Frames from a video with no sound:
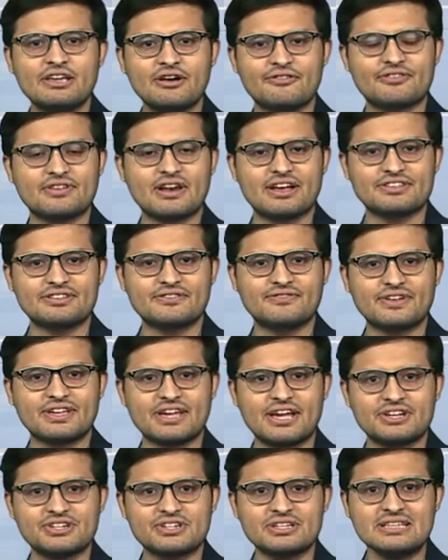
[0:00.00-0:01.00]
of
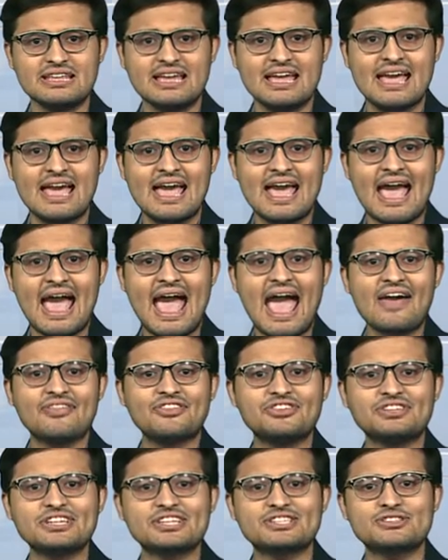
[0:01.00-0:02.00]
classification and
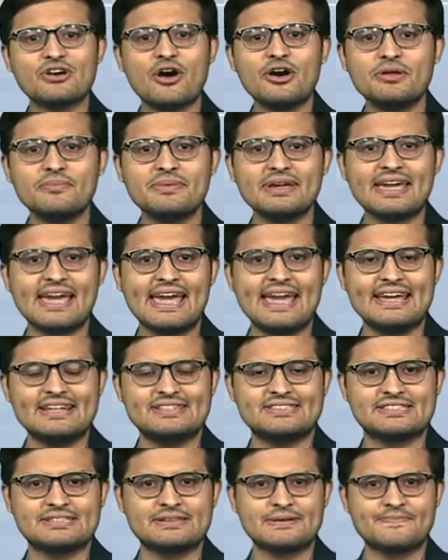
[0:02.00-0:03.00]
the taxonomic
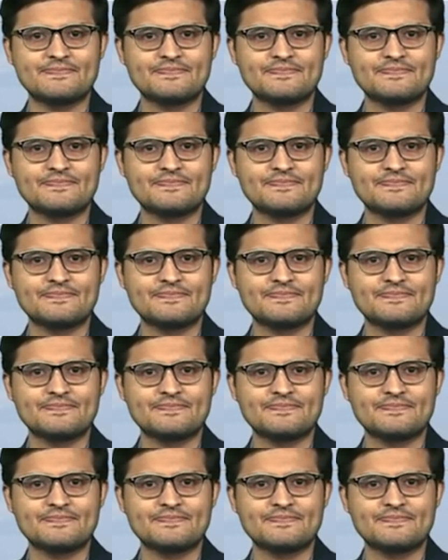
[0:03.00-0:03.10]
aids.